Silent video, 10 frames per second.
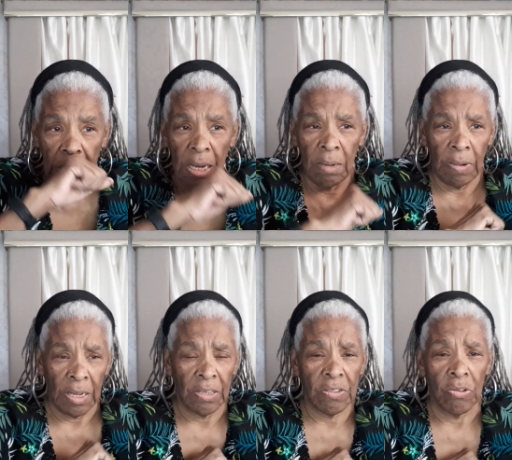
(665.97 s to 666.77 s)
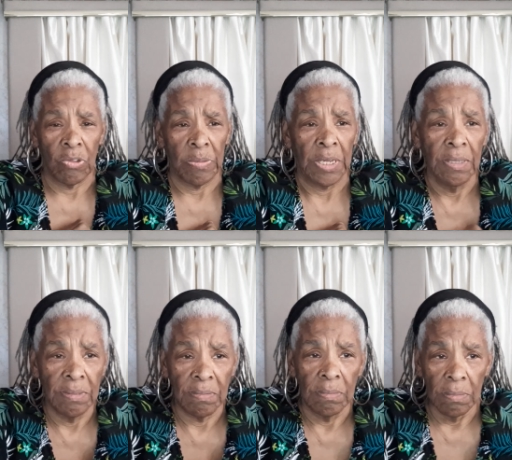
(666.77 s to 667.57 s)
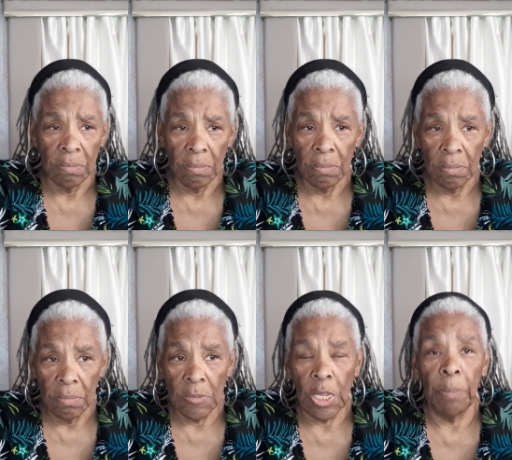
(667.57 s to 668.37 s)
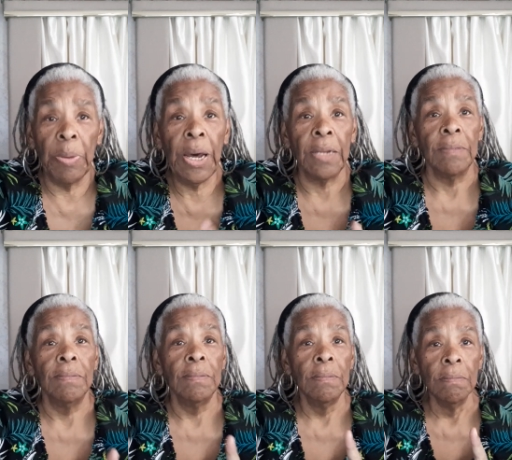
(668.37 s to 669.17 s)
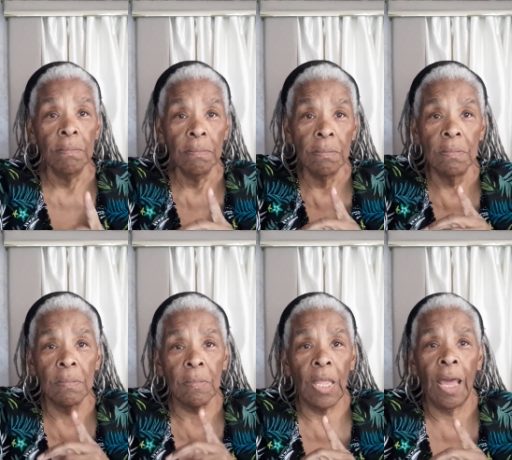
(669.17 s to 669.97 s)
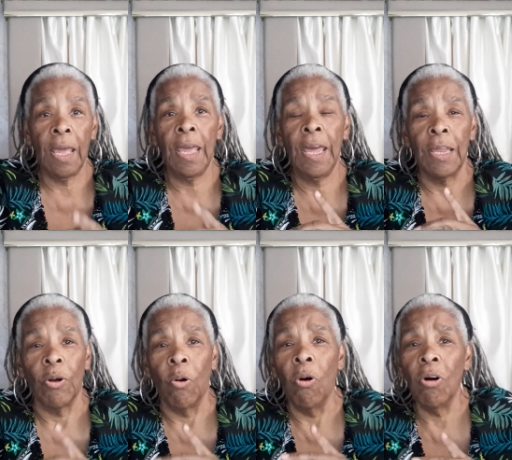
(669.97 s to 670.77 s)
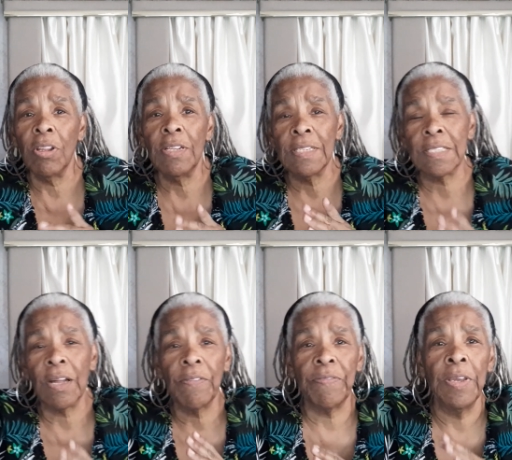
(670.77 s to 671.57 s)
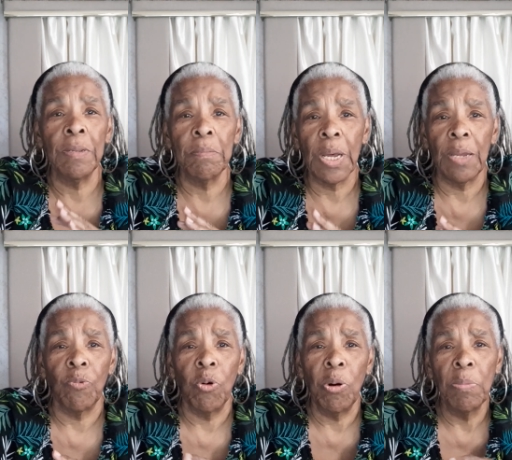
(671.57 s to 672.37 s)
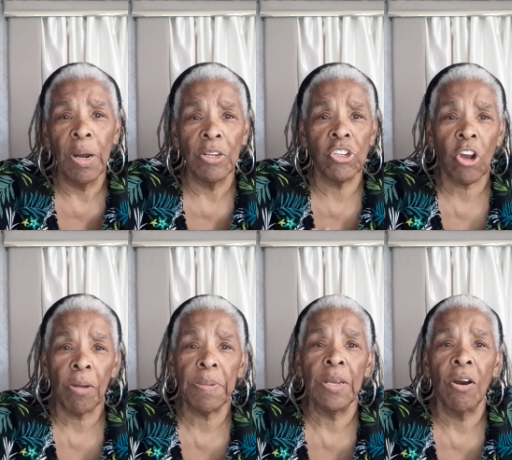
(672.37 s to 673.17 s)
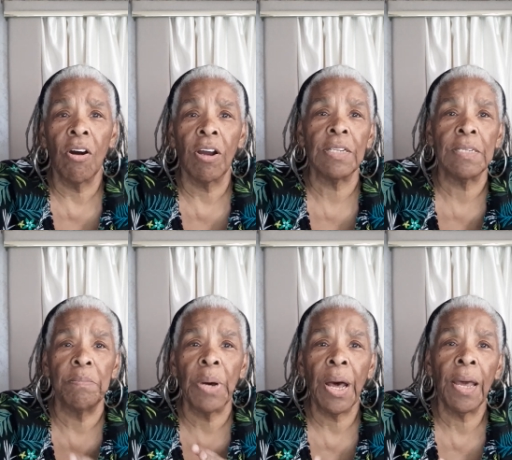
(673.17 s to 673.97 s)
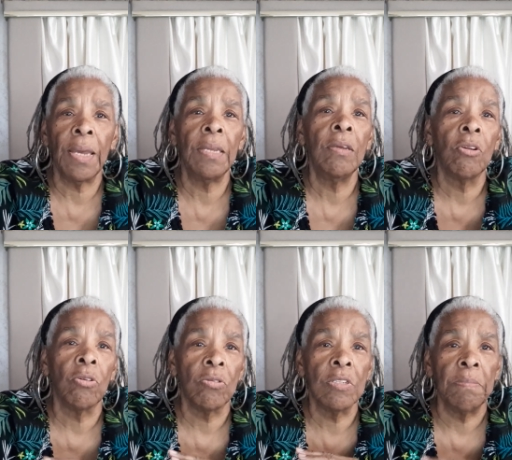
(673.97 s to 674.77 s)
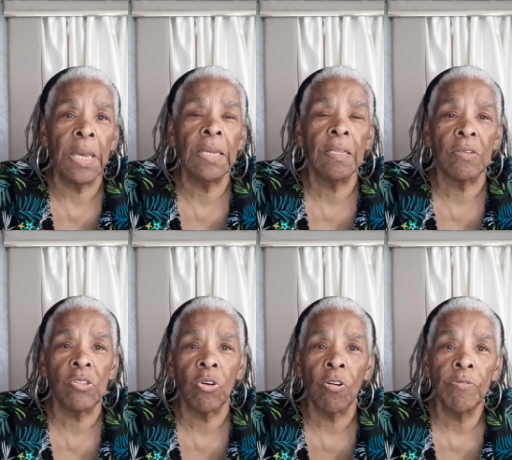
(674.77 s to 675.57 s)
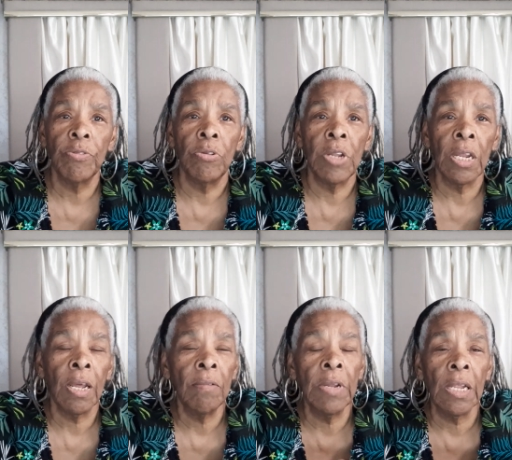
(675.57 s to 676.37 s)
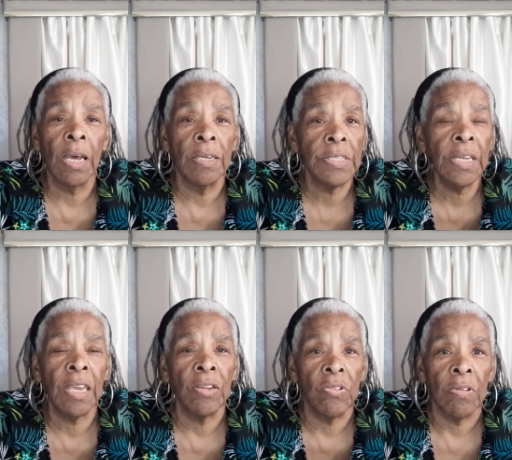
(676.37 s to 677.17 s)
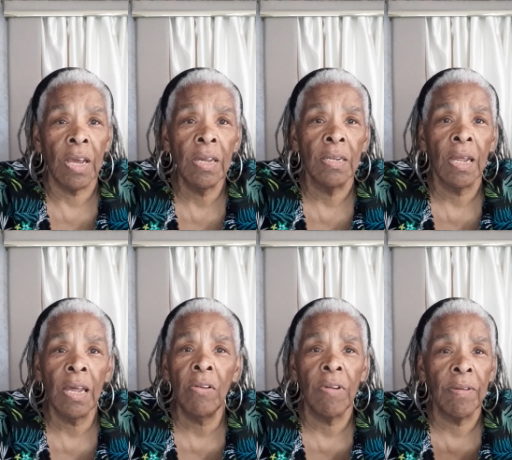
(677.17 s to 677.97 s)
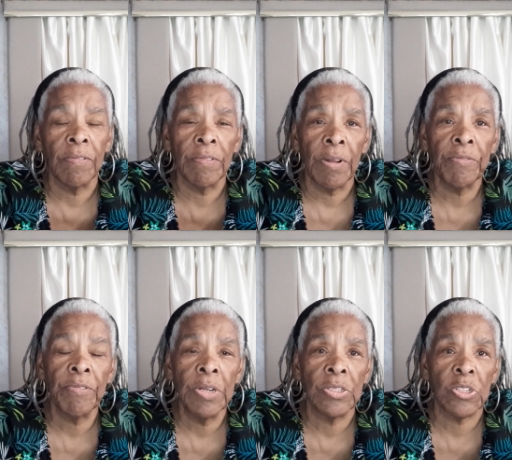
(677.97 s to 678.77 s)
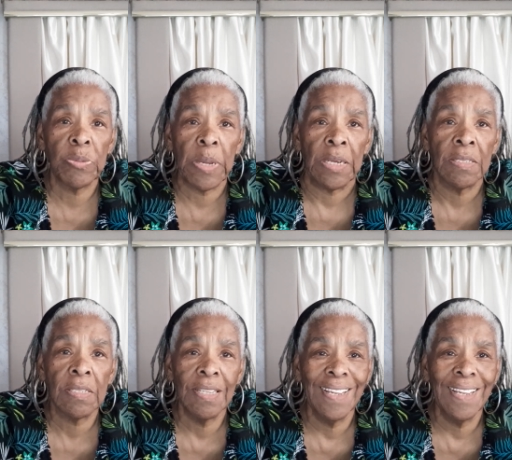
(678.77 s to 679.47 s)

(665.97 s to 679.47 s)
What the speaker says: Anyway, excuse me. But I had all of the stuff in my Walmart shopping cart to buy, you know, to make this dog food, and I realized I can't do that. I don't have enough freezer space.